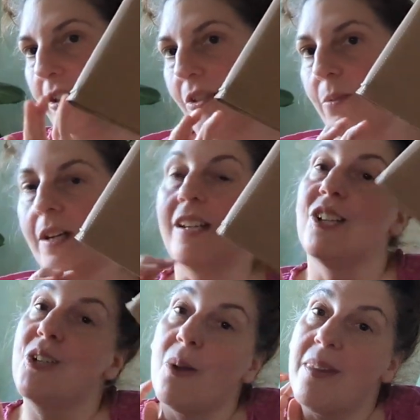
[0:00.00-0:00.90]
Just wanted to
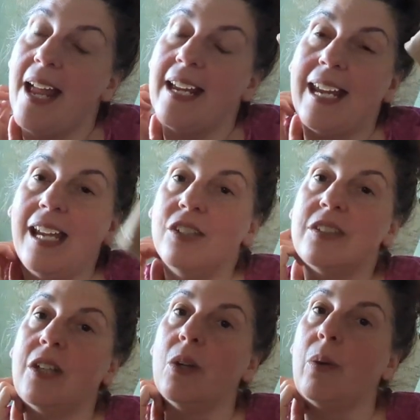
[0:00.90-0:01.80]
show that in
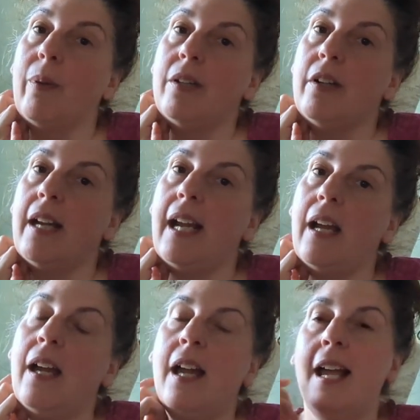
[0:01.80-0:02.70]
case you were wondering
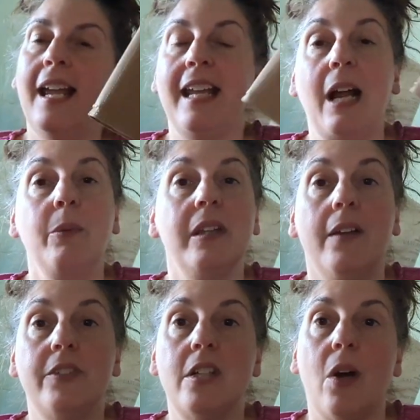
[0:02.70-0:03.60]
how. And I would
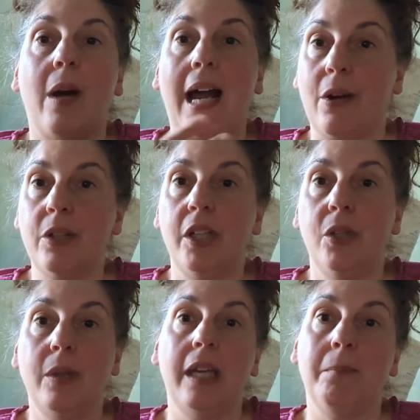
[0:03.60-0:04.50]
love to know, how do
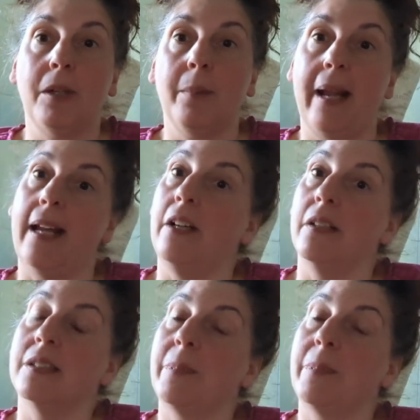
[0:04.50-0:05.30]
you keep your patterns?